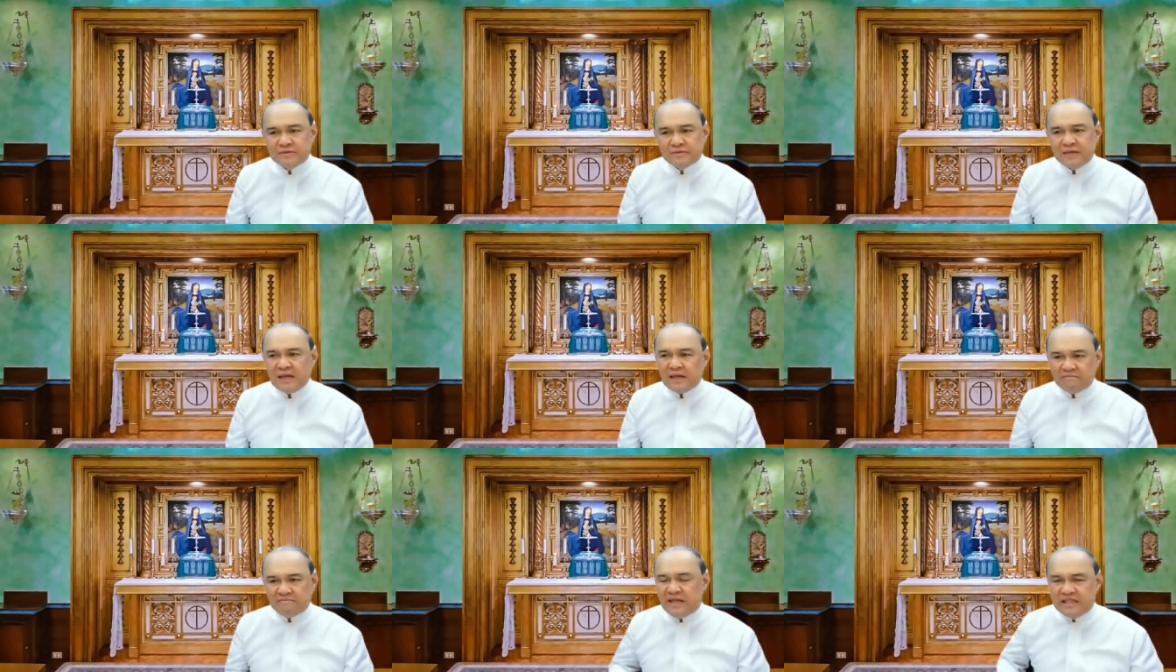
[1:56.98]

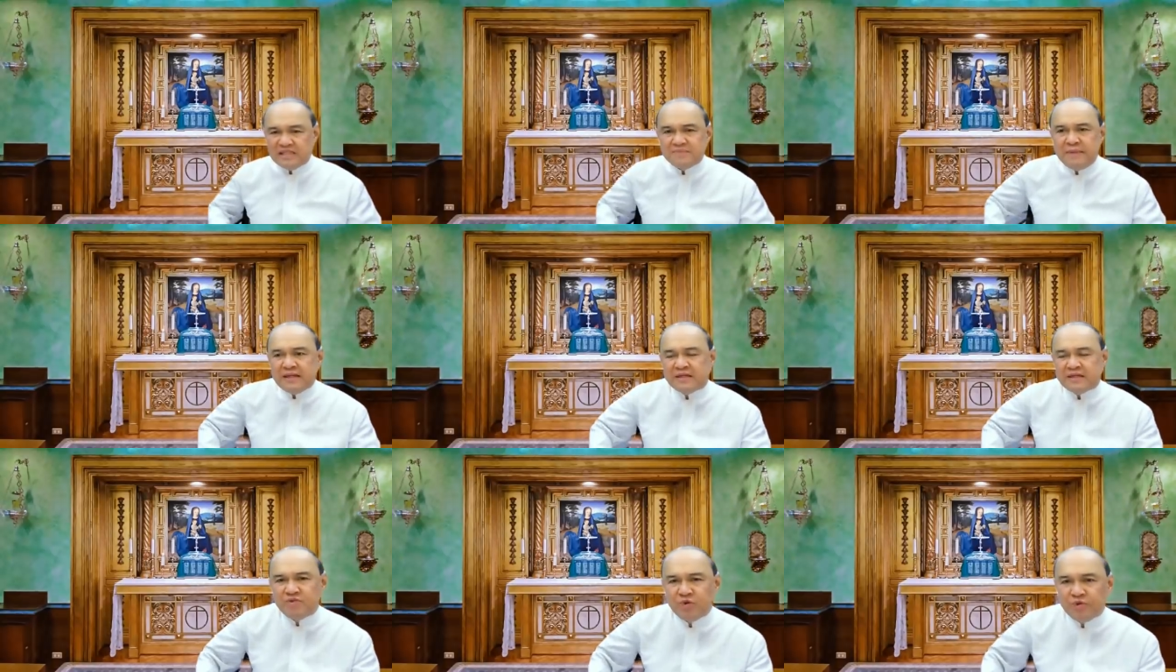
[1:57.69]
and they spent
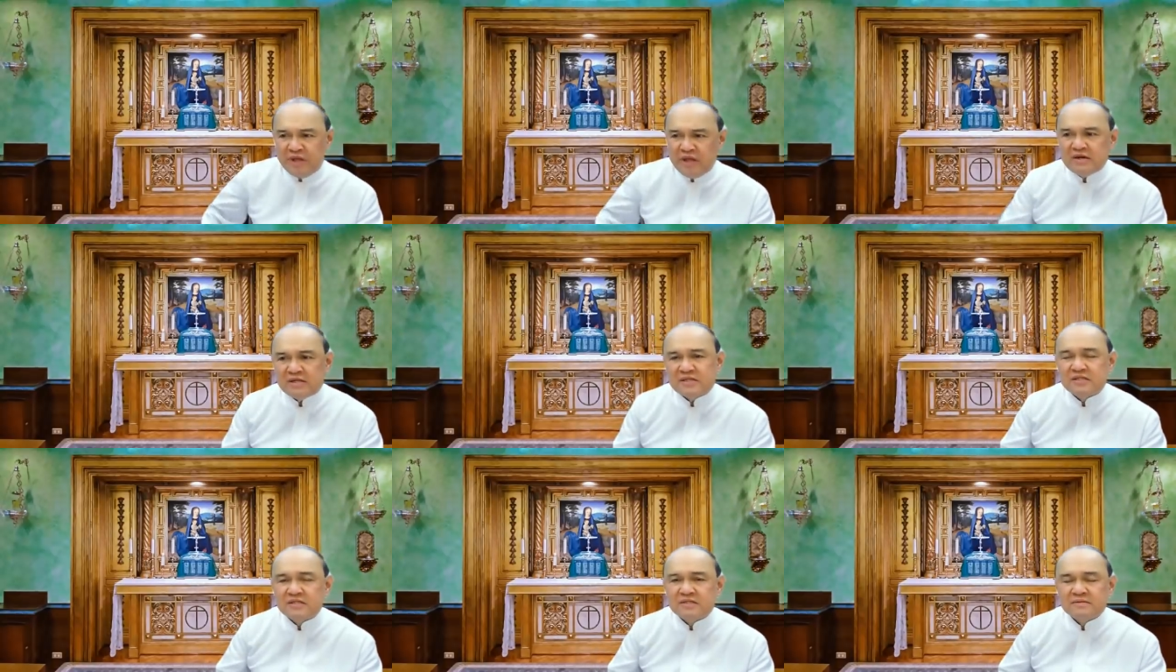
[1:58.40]
a few
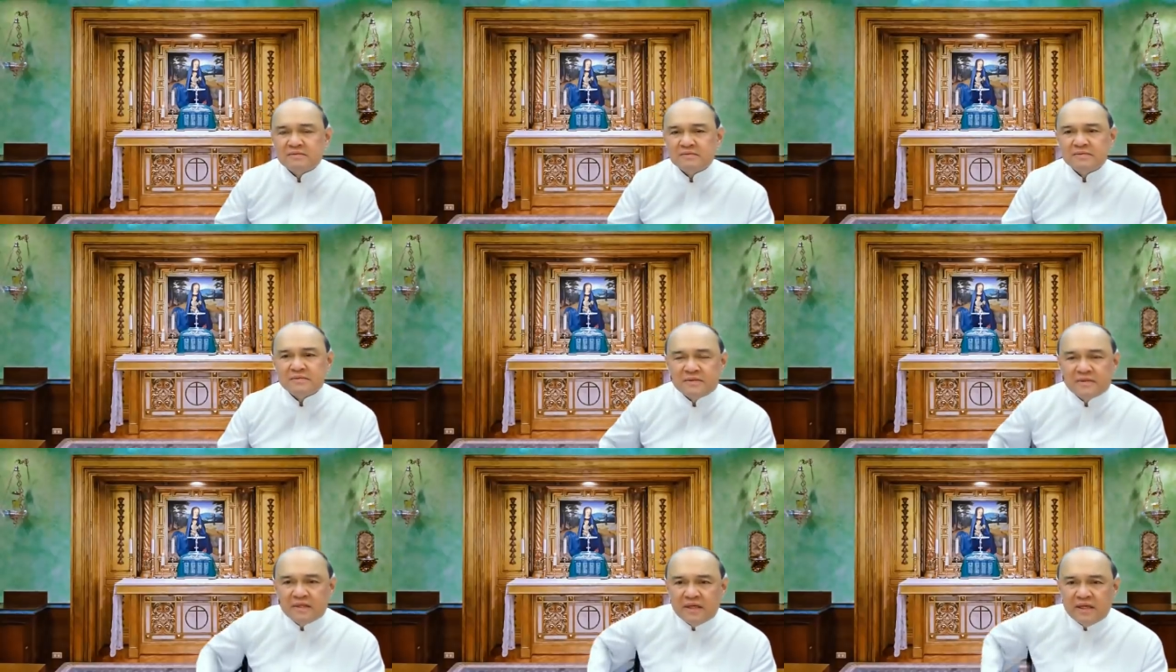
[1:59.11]
years
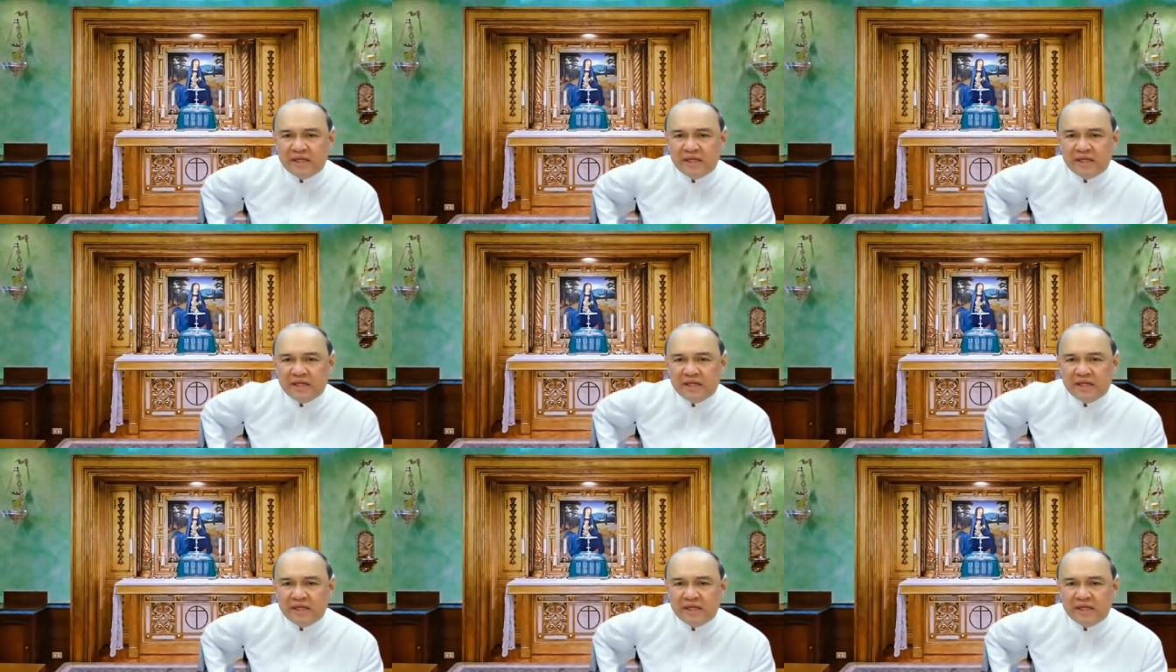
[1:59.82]
in